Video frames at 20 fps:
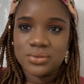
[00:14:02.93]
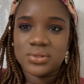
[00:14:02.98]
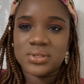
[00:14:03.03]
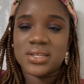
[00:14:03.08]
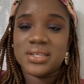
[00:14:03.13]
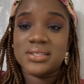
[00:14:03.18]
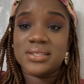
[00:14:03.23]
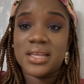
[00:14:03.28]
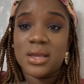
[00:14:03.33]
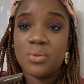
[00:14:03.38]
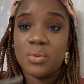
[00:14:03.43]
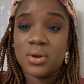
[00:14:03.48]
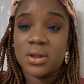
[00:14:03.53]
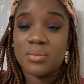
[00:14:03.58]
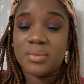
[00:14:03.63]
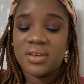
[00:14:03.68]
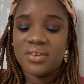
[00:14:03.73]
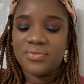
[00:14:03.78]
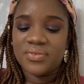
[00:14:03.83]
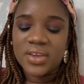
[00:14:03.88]
because they're one
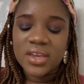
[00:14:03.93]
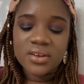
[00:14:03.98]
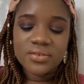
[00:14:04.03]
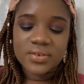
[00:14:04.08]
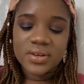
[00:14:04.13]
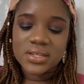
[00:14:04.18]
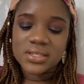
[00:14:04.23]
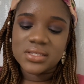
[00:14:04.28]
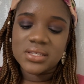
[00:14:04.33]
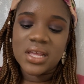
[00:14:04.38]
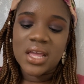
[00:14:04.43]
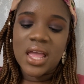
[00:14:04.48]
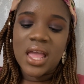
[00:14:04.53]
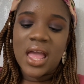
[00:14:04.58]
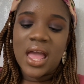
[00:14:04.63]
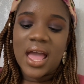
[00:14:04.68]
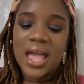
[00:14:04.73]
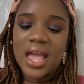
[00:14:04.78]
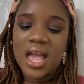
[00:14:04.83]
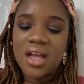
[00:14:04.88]
of my favorites.
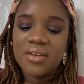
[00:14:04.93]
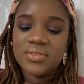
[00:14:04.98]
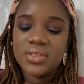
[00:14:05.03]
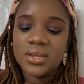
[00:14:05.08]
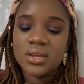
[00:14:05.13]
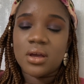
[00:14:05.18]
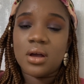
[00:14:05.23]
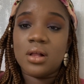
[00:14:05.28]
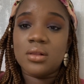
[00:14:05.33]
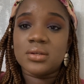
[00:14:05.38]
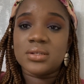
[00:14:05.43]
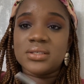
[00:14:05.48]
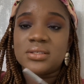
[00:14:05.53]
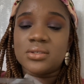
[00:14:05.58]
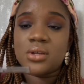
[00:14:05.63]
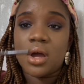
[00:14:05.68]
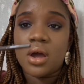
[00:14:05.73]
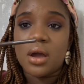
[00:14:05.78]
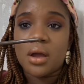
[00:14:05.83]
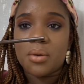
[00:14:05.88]
I have the color
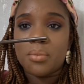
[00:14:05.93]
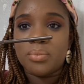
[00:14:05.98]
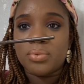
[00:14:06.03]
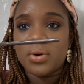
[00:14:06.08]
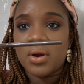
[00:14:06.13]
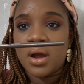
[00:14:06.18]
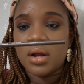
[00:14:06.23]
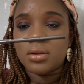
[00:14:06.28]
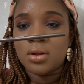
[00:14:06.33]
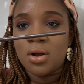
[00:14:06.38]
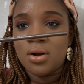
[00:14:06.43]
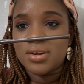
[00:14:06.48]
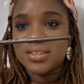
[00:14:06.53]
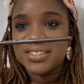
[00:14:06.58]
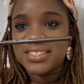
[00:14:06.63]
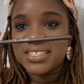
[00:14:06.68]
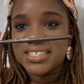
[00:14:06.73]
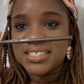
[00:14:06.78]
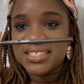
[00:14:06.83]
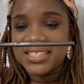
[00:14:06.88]
Dark Brown
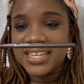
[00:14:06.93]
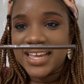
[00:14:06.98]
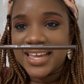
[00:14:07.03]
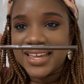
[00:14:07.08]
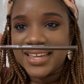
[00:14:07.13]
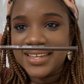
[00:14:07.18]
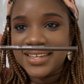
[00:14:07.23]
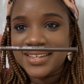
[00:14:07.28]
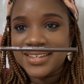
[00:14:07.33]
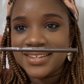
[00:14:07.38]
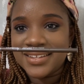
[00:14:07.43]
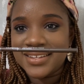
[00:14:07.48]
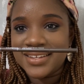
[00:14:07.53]
on today,